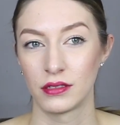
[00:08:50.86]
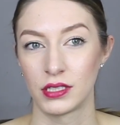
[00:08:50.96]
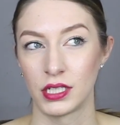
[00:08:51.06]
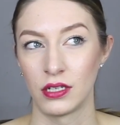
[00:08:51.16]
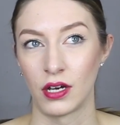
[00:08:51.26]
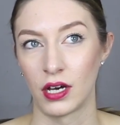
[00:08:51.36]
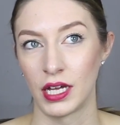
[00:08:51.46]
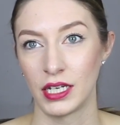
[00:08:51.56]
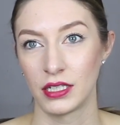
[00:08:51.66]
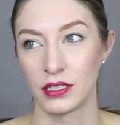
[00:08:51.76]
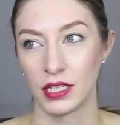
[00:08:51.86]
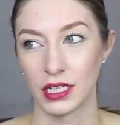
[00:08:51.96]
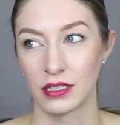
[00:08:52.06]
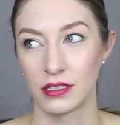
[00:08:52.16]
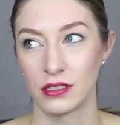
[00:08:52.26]
to not,
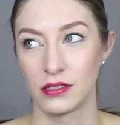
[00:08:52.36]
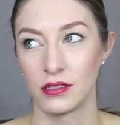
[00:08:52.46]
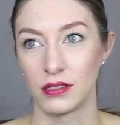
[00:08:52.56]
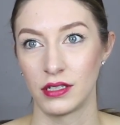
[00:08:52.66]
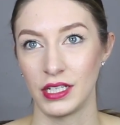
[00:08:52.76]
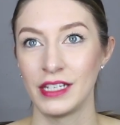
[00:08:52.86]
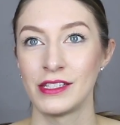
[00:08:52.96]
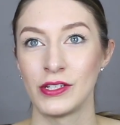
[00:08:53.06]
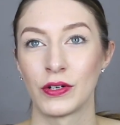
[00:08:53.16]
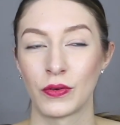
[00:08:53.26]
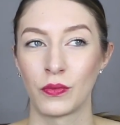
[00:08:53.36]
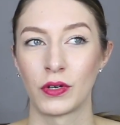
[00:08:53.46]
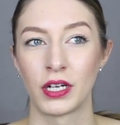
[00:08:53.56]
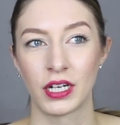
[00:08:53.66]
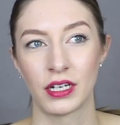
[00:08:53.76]
like, easier to
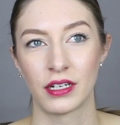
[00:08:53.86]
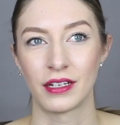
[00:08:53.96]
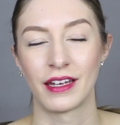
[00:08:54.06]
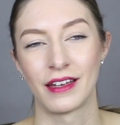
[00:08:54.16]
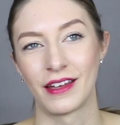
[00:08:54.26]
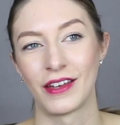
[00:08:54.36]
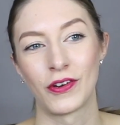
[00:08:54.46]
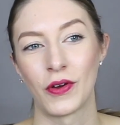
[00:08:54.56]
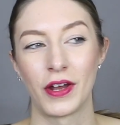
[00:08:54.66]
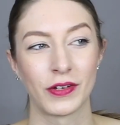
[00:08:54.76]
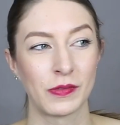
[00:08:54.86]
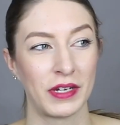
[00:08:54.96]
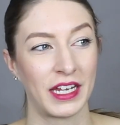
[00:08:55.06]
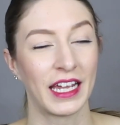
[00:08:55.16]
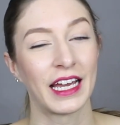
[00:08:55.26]
work. I don't know how to explain it.